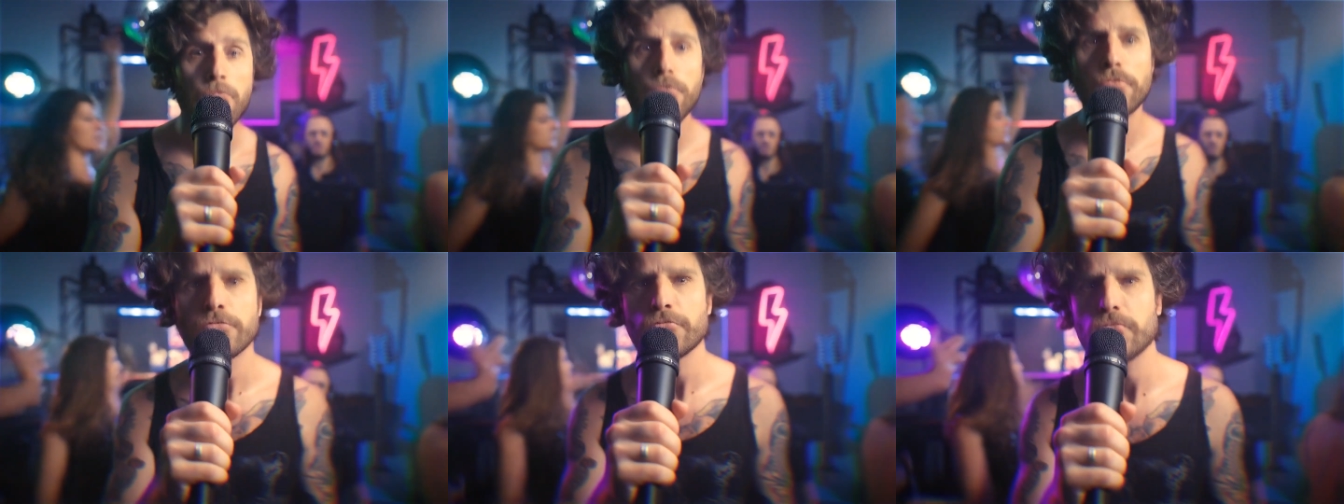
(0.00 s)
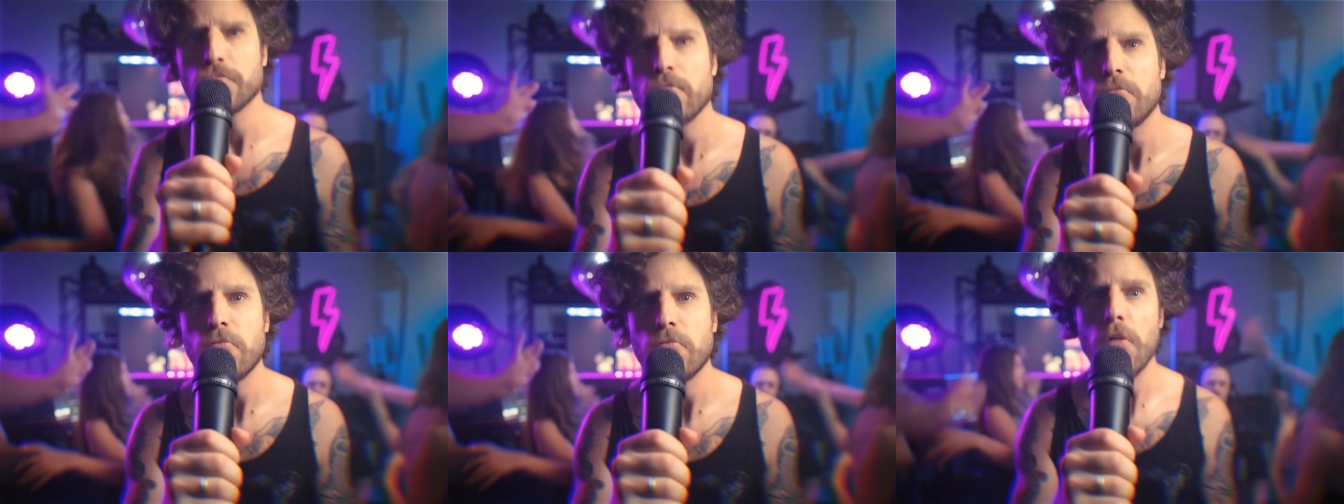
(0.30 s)

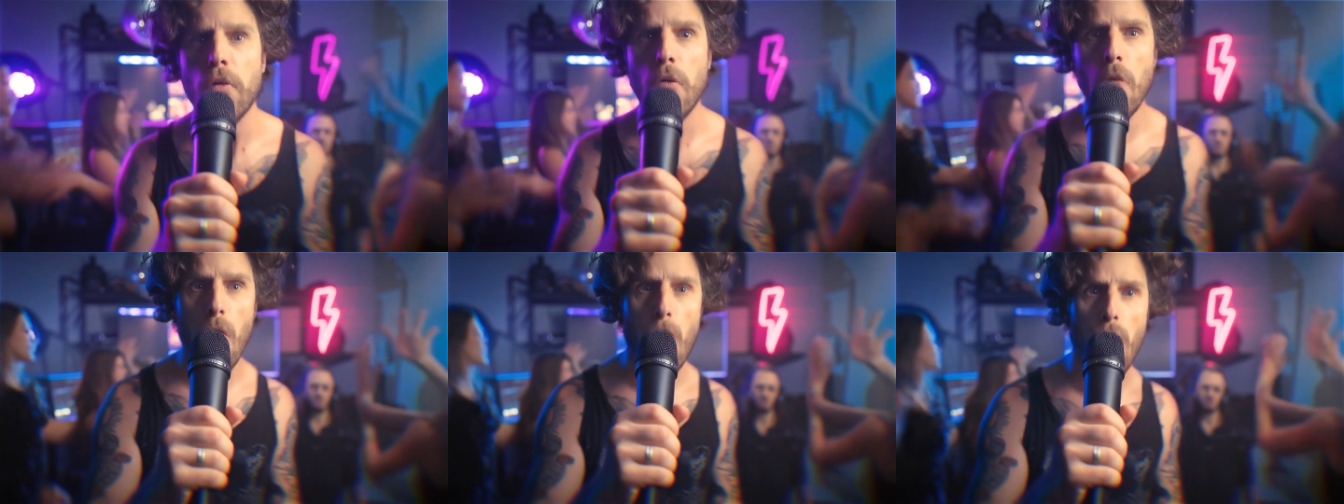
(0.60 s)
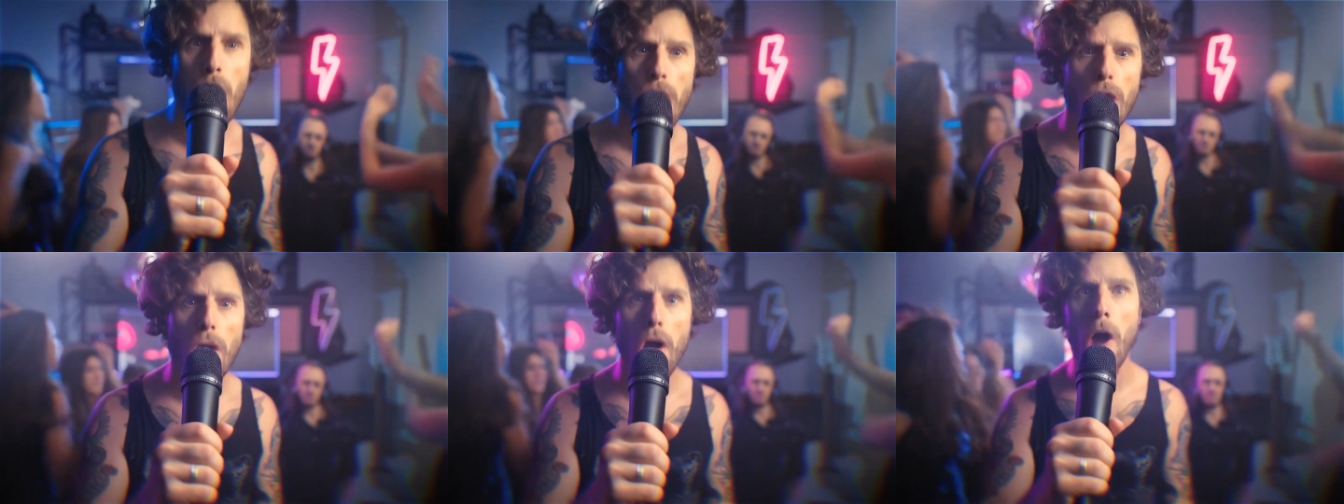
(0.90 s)
And yes,
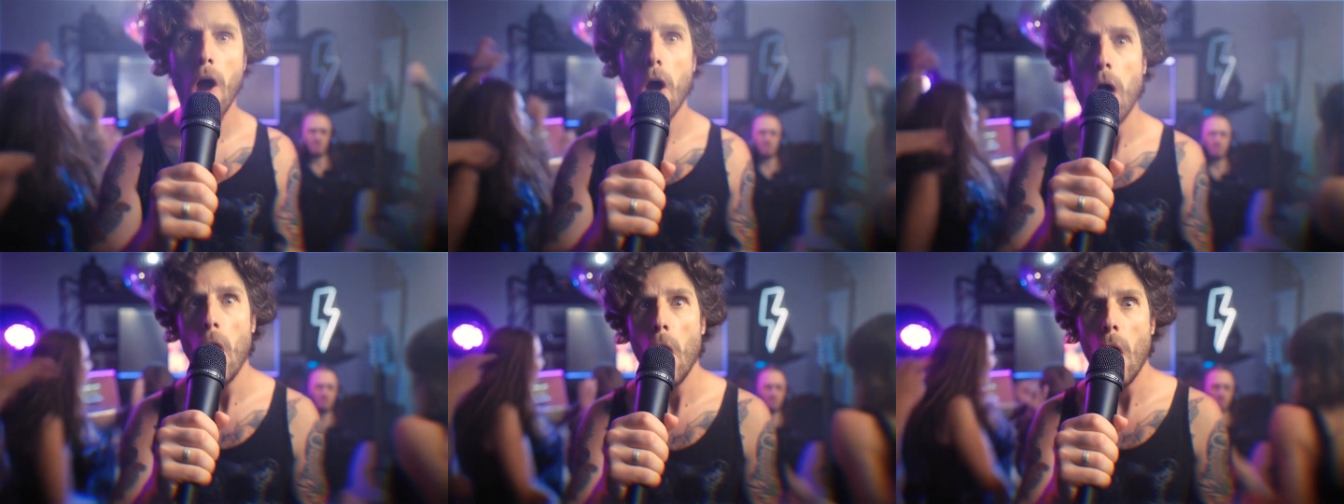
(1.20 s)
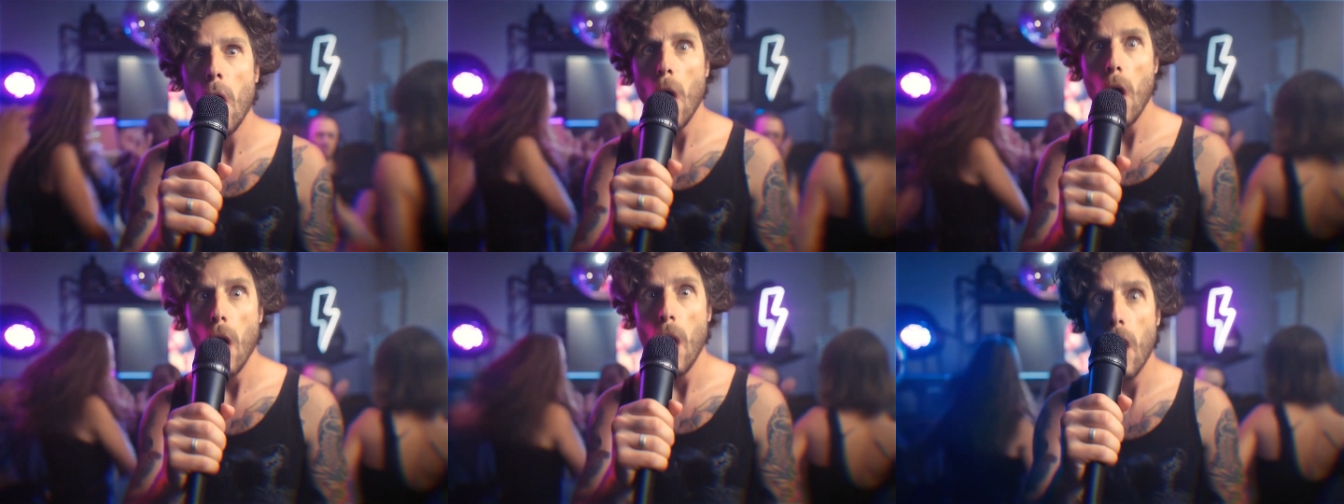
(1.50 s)
it's
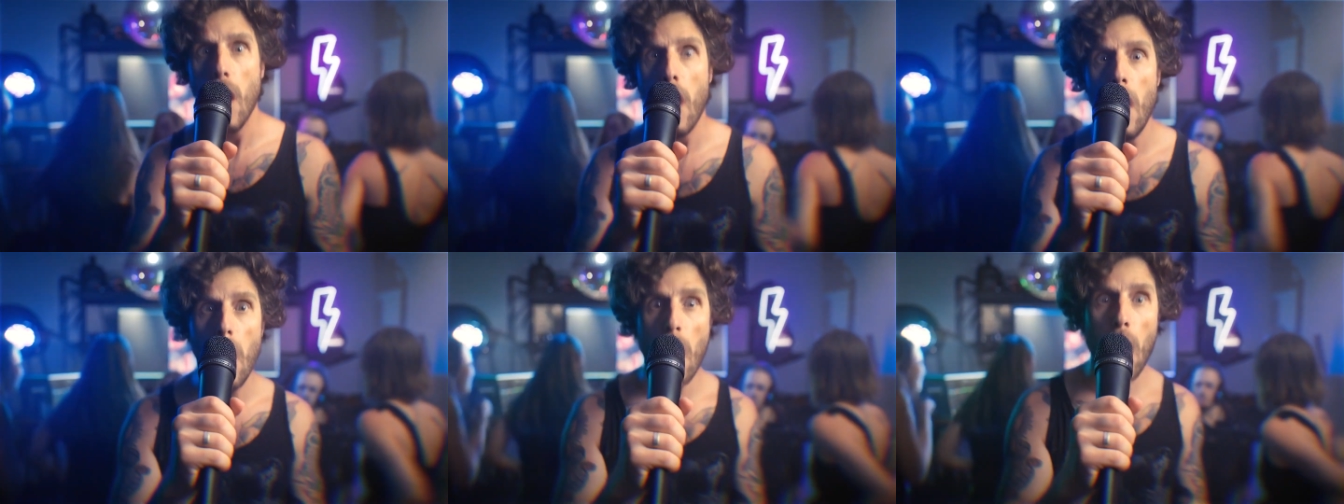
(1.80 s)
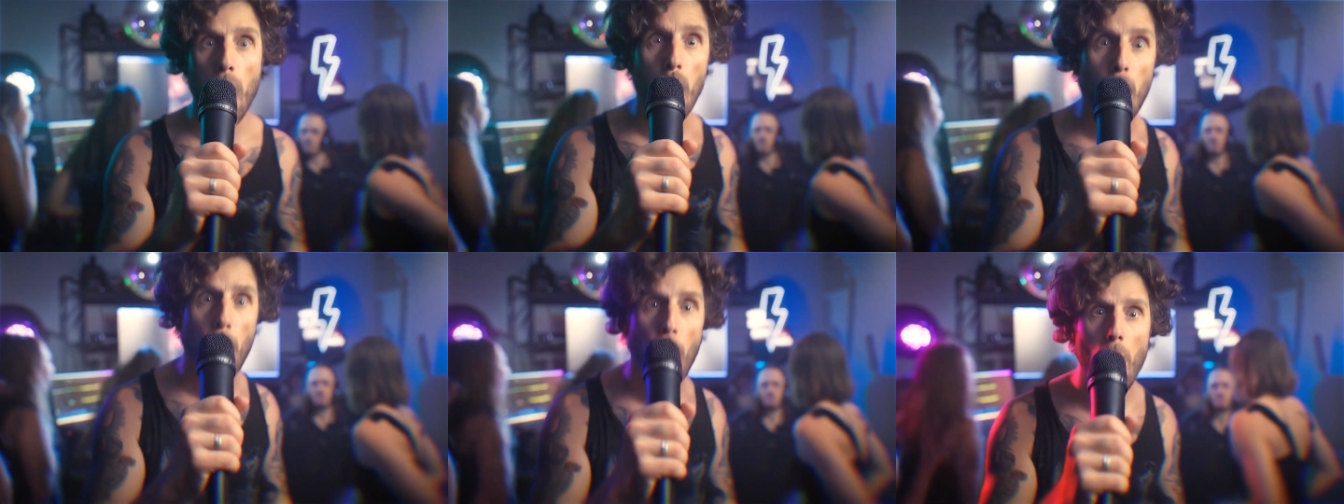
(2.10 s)
as
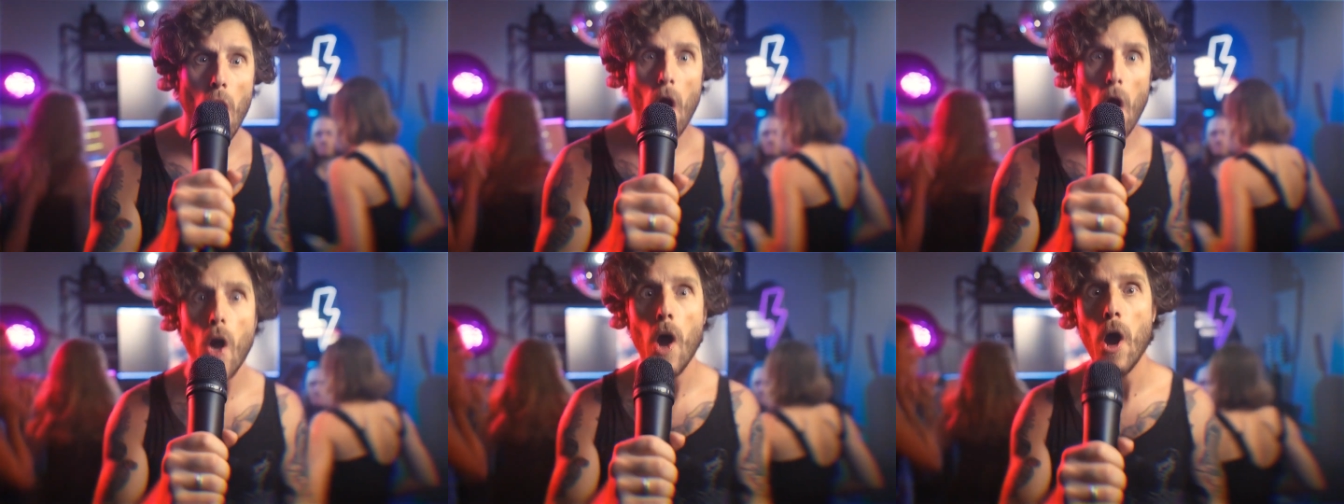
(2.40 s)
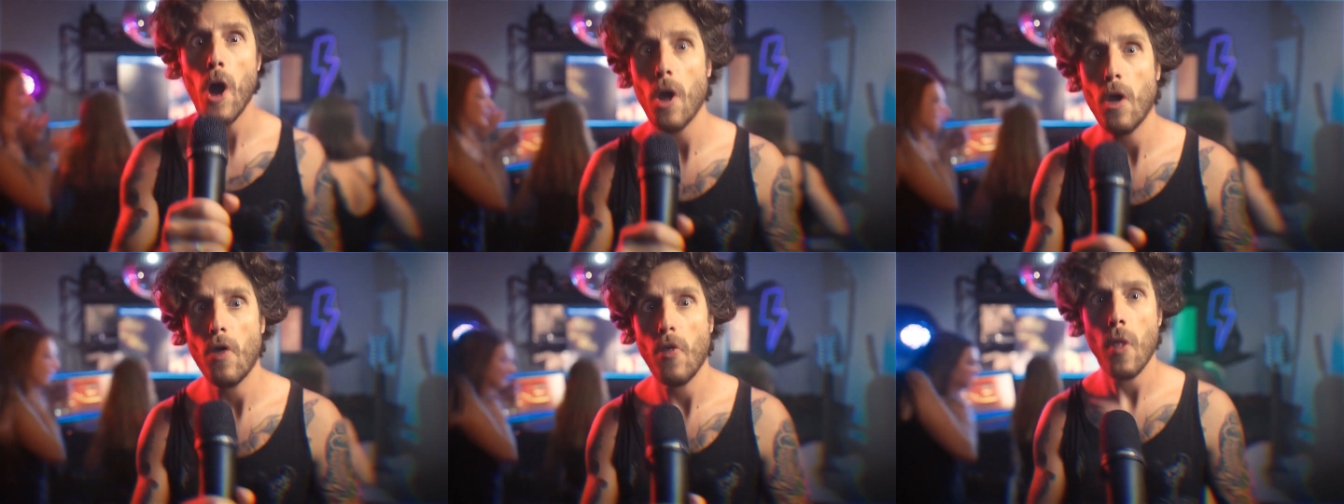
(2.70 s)
awesome as
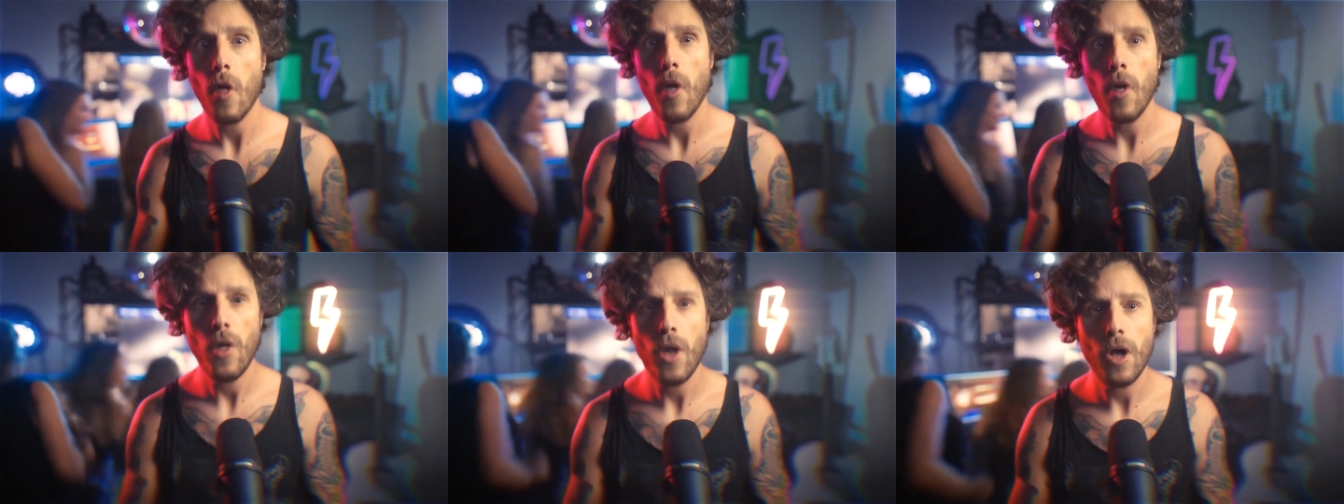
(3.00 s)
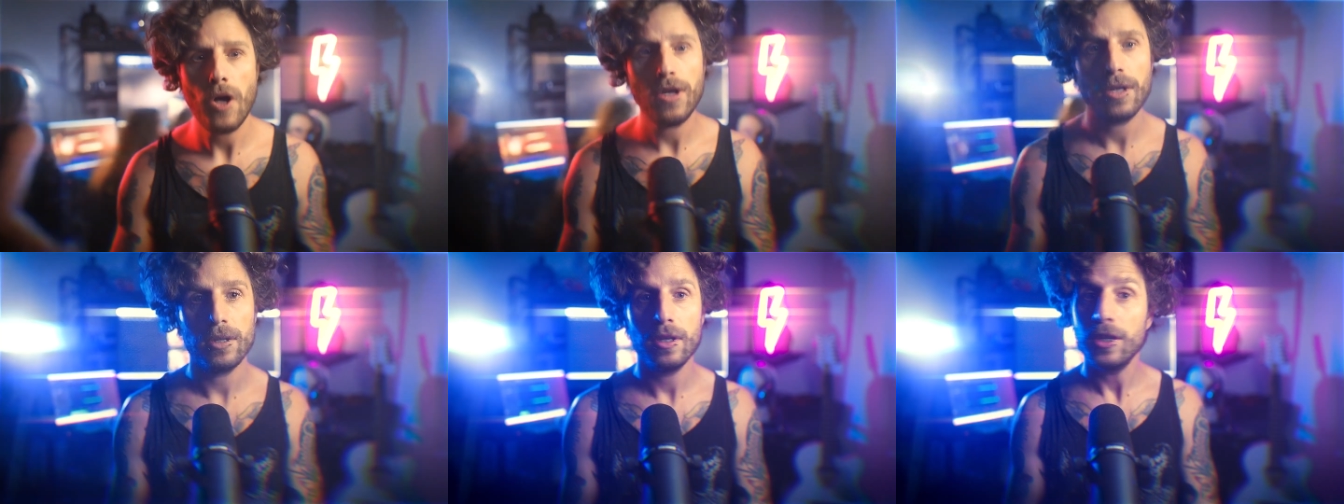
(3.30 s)
it
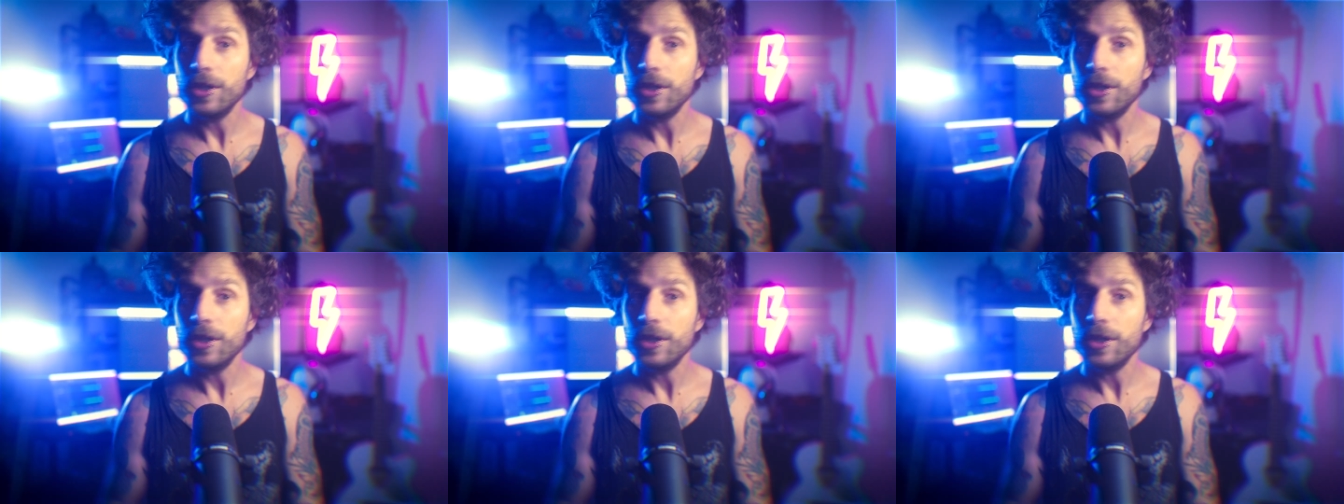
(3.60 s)
sounds.